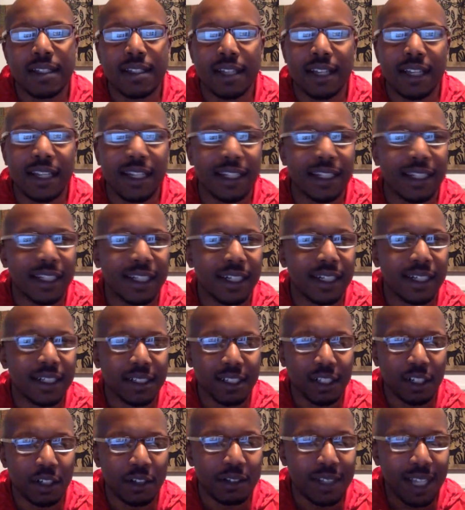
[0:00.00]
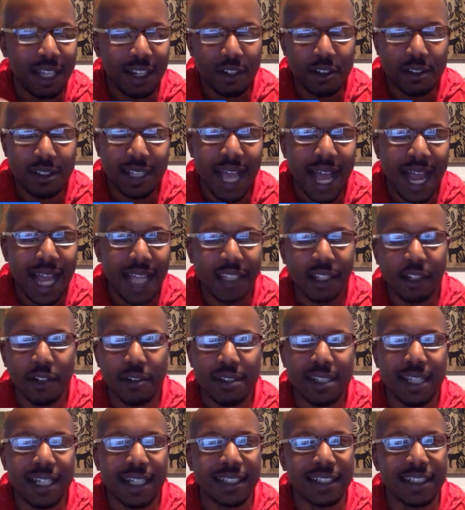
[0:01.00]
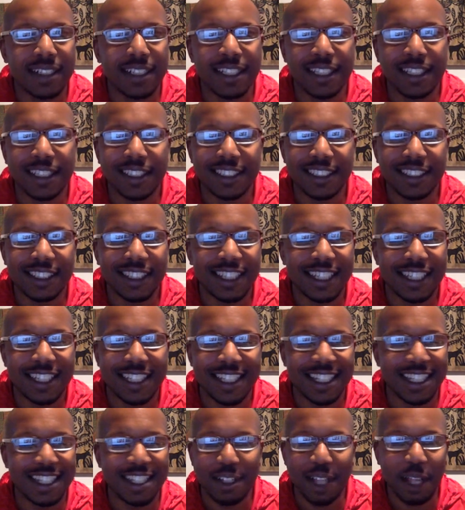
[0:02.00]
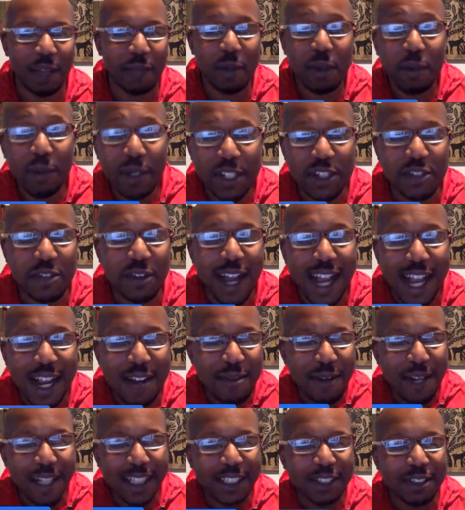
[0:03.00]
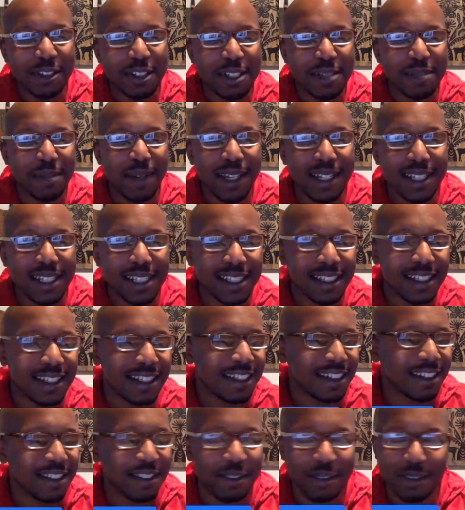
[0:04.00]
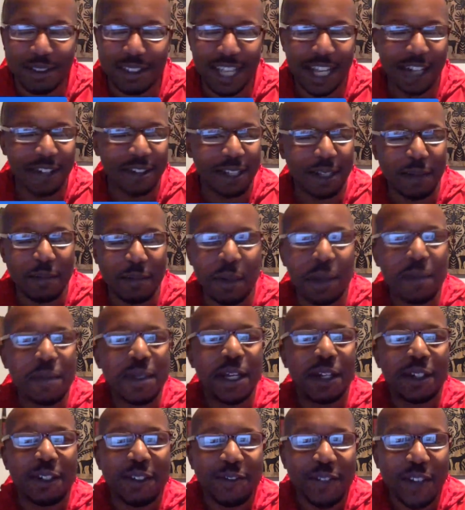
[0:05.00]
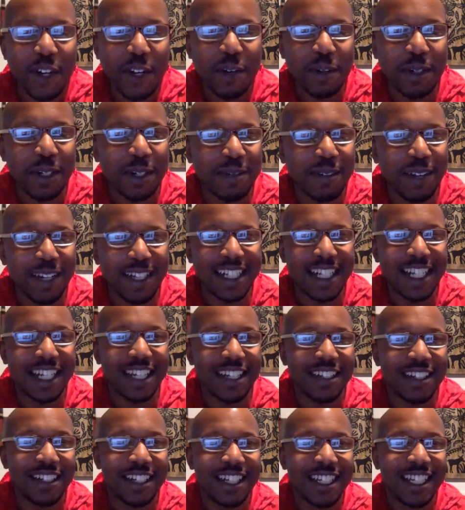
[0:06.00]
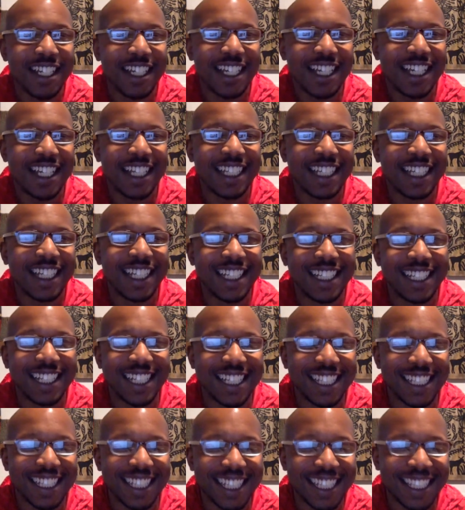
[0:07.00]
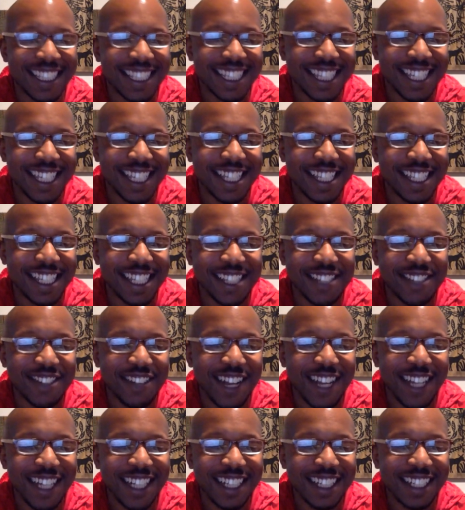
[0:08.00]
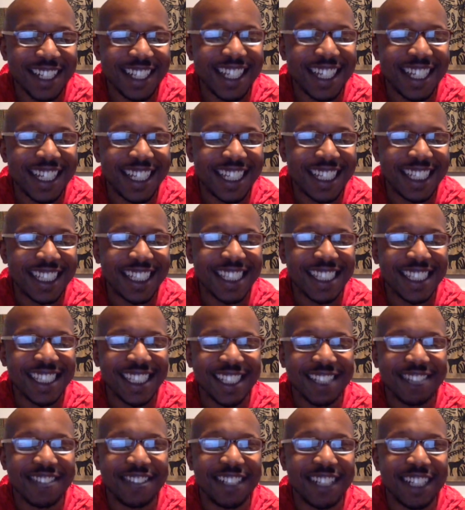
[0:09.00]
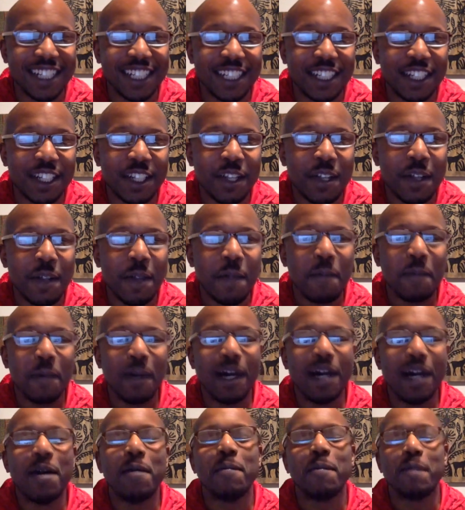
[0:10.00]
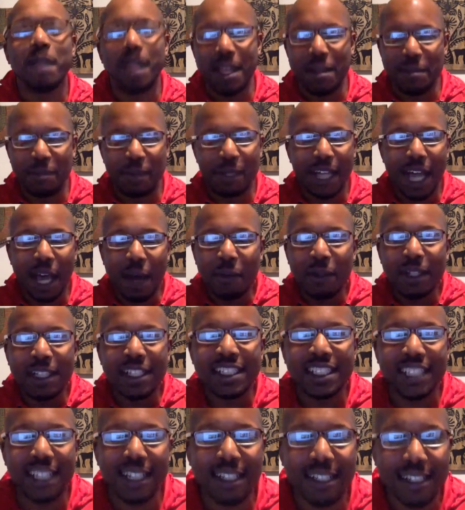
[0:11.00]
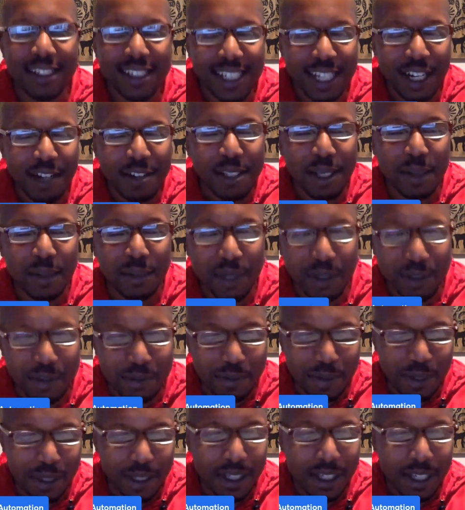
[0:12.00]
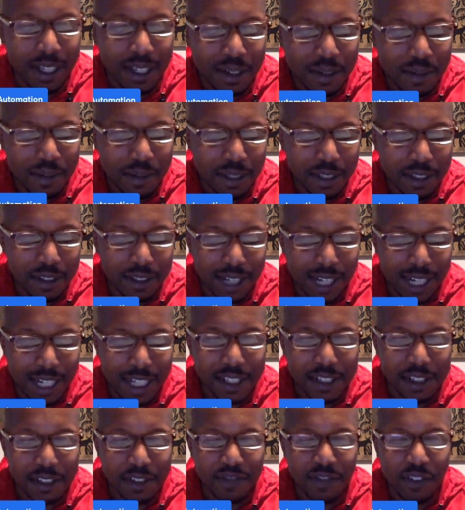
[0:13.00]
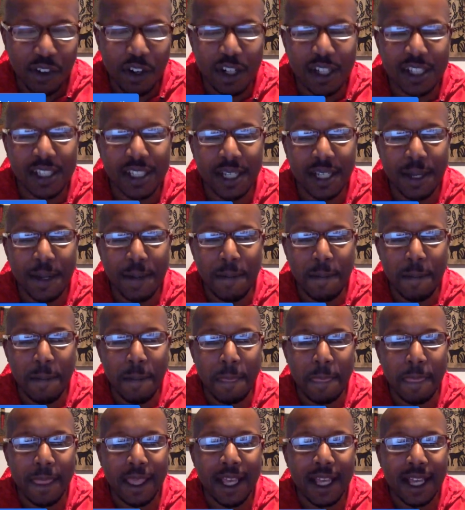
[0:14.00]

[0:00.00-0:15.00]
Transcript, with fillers: And, uh, you know, those high-low techniques, like we would try it right there on the spot. And, and Tiger like, put me on the phone with it right now. And uh, let's let's try to get this deal done. But um, but I want to uh, share something with you guys as far as um